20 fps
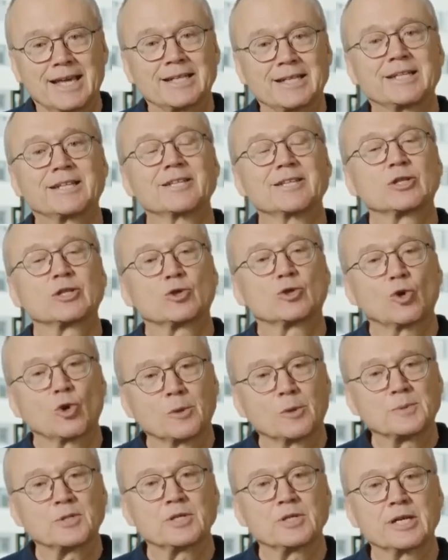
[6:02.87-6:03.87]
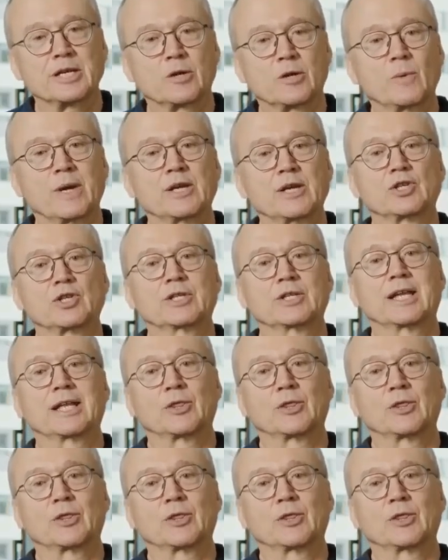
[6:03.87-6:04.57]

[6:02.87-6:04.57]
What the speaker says: that disturbs the equation.